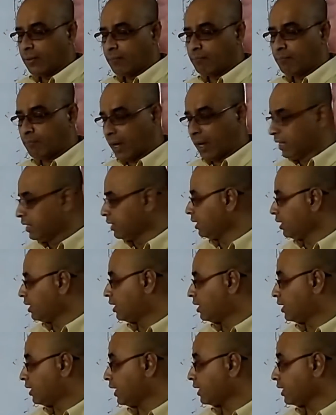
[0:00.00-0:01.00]

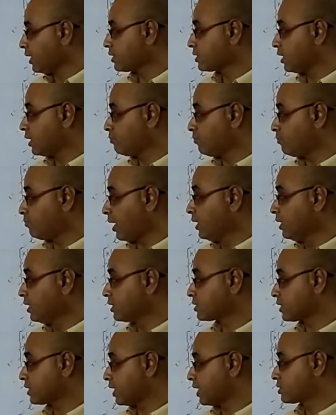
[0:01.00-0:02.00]

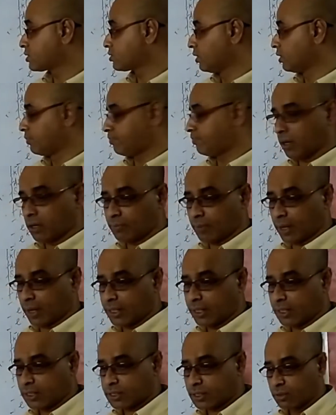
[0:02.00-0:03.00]
minus x to the power
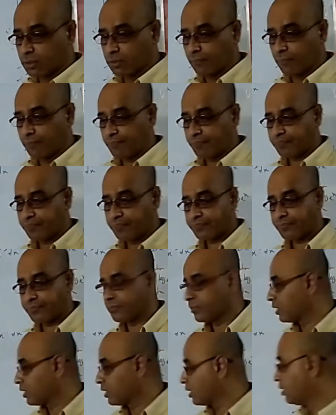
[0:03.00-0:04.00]
minus 2
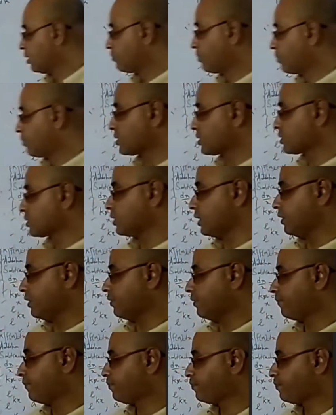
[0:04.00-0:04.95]
plus c.